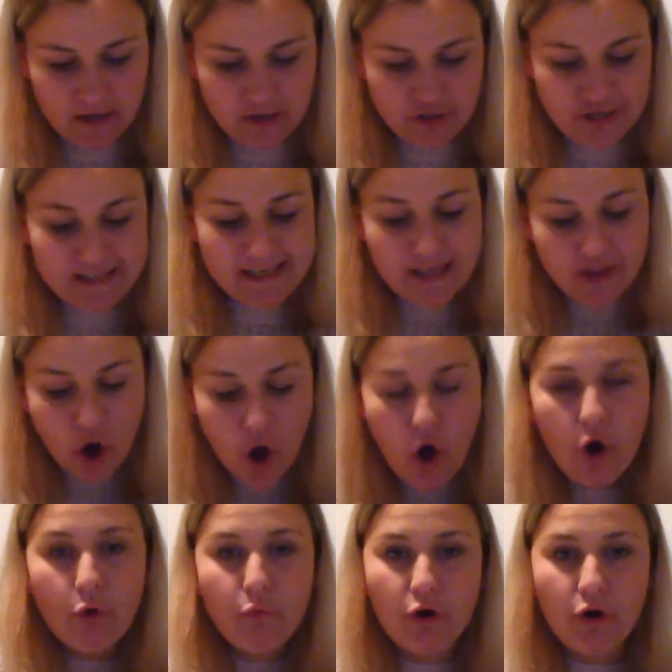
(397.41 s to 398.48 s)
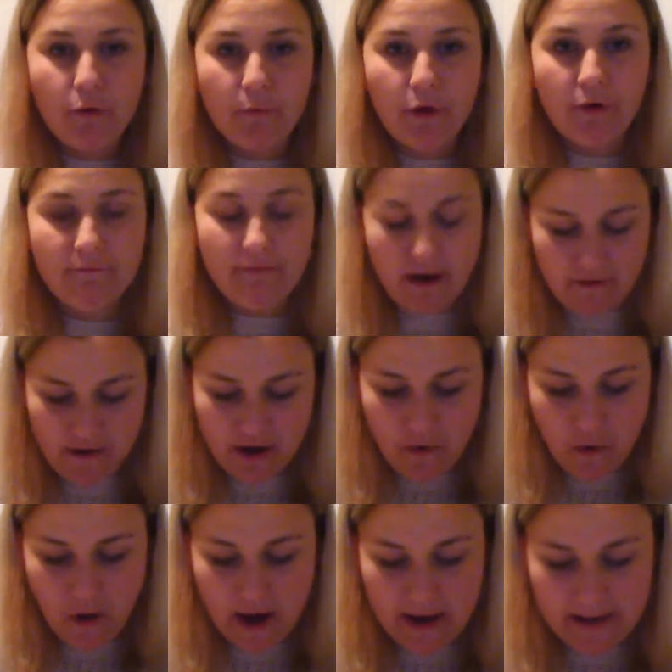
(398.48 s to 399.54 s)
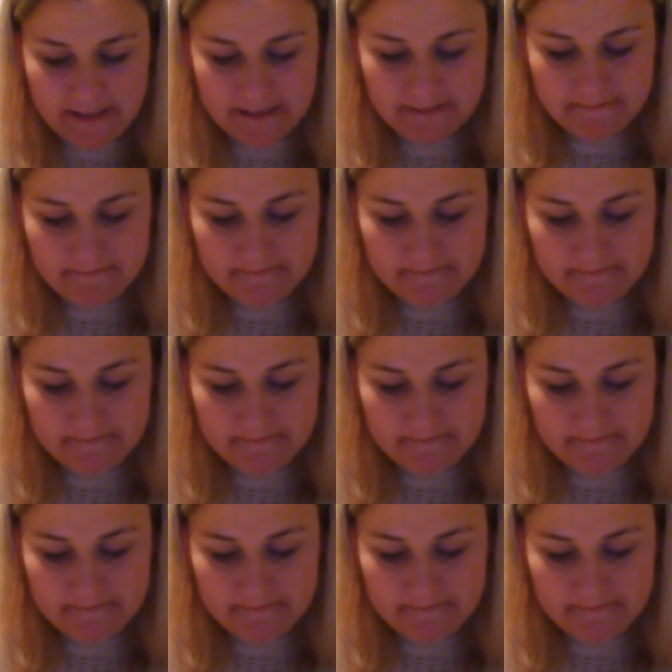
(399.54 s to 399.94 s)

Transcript: she said the whole room got very quiet.